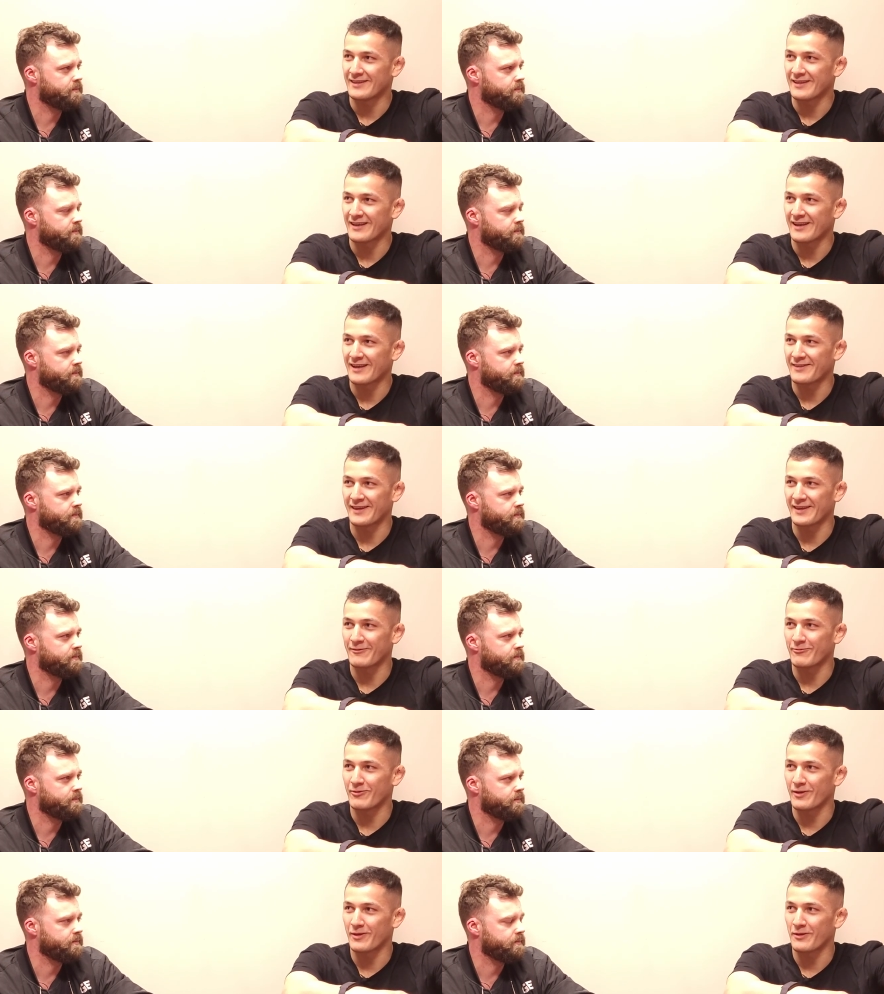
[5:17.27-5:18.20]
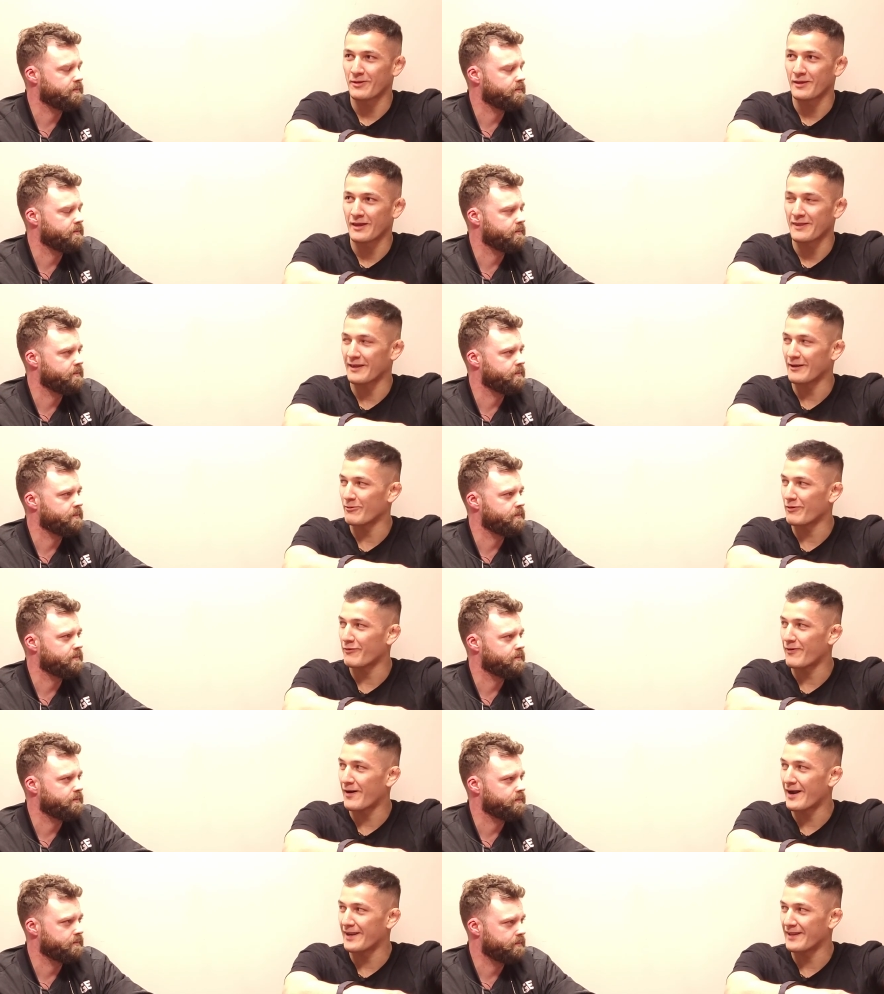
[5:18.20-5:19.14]
Speaker 1: I think with I think with
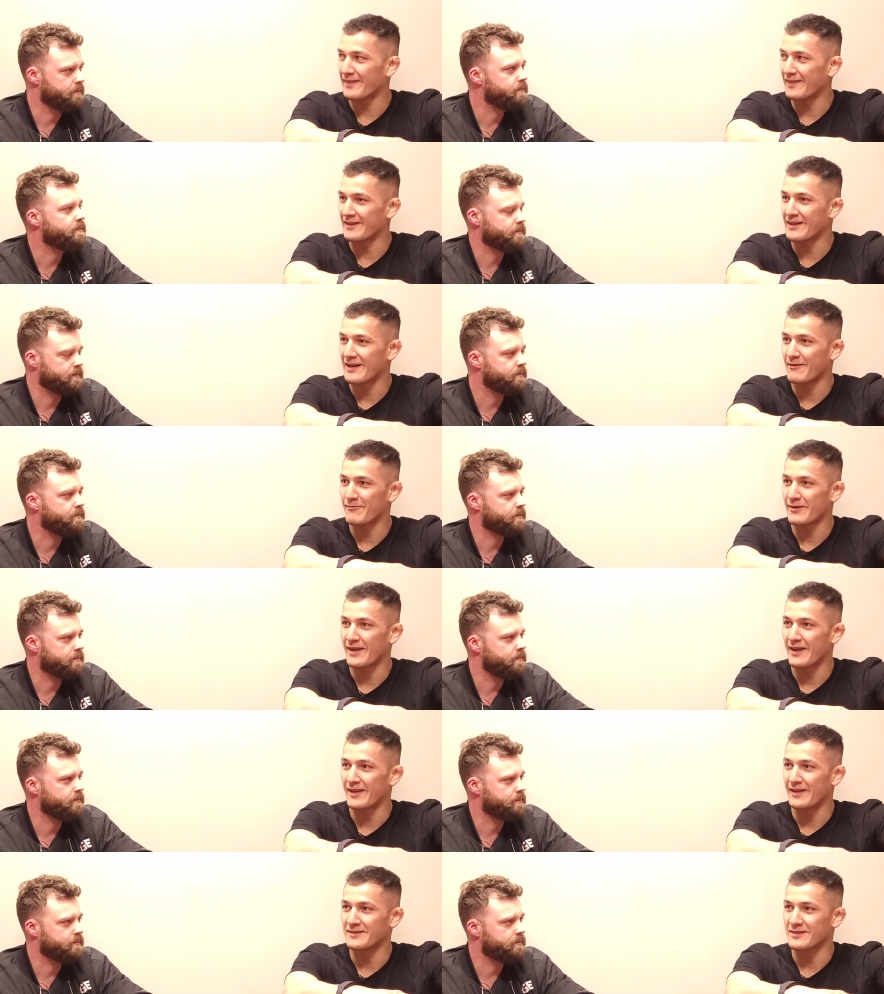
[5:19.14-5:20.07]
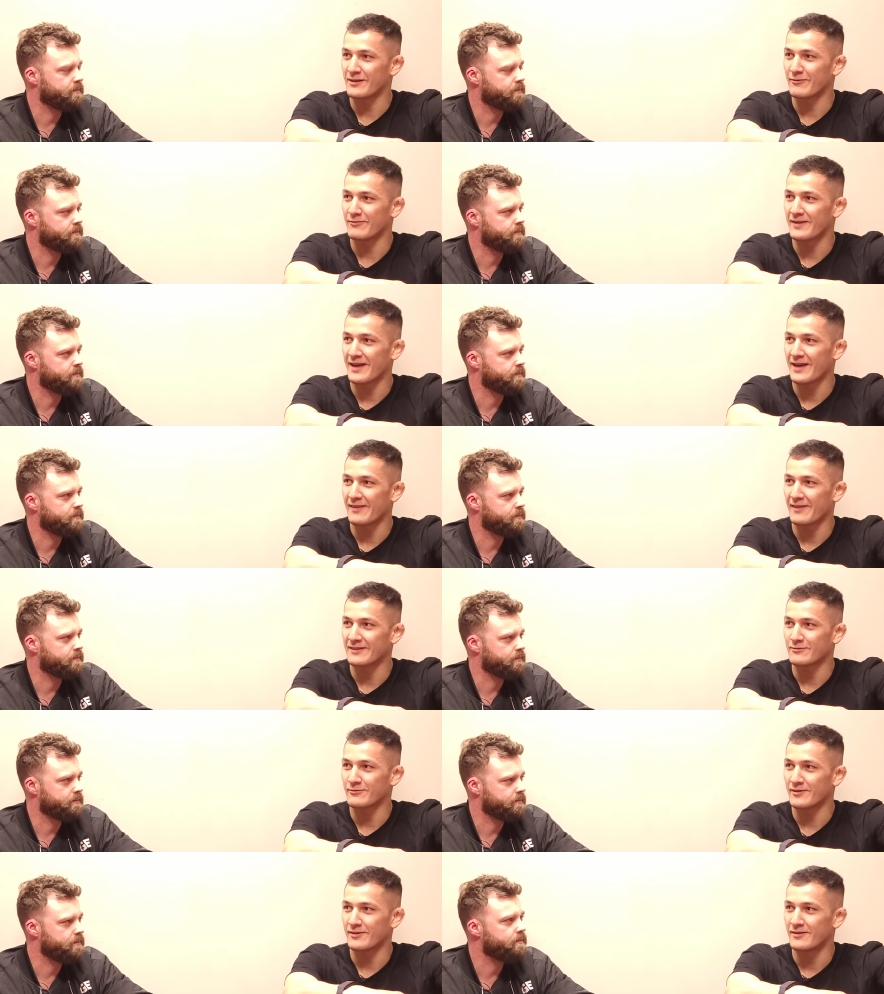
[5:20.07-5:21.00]
fighting there can't be any self doubt.
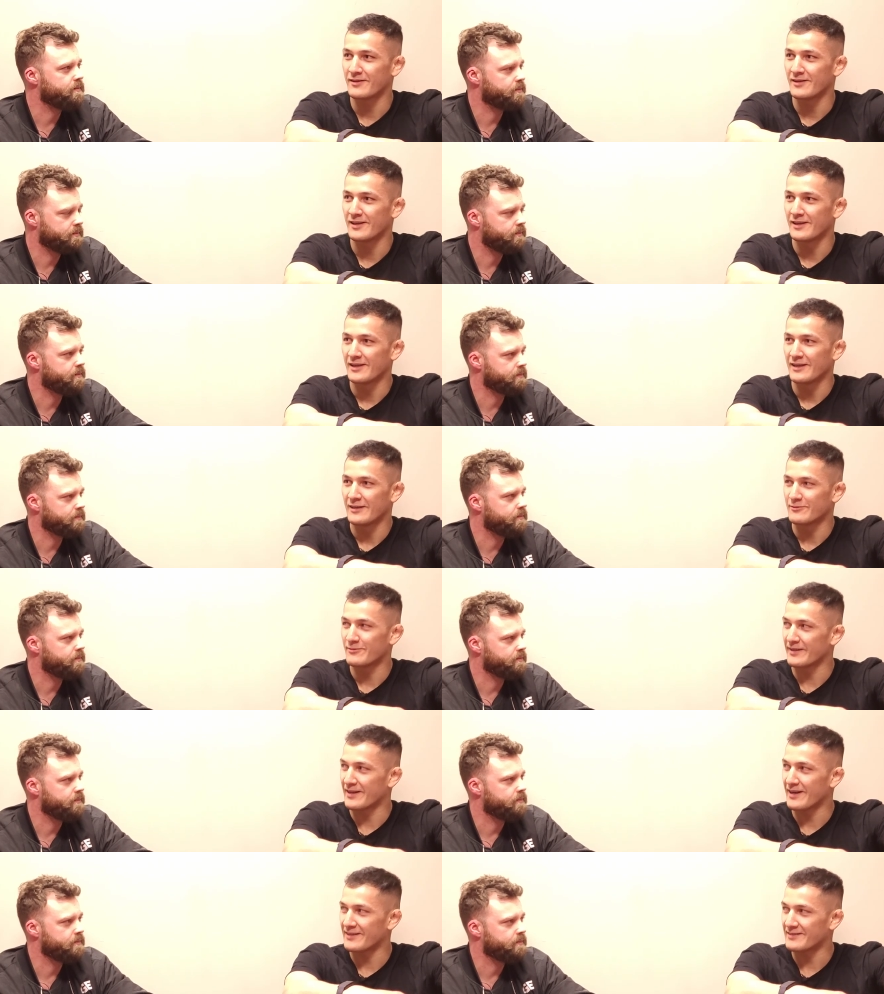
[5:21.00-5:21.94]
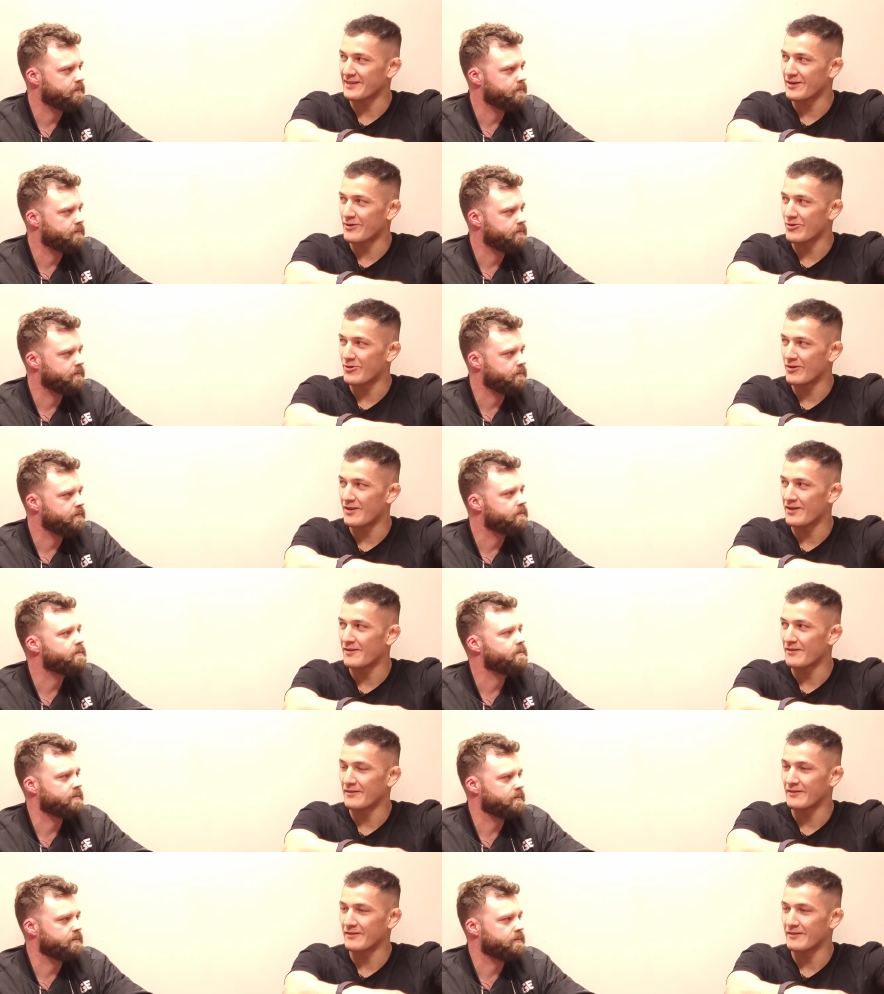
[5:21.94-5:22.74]
That's when that's when guys get hurt.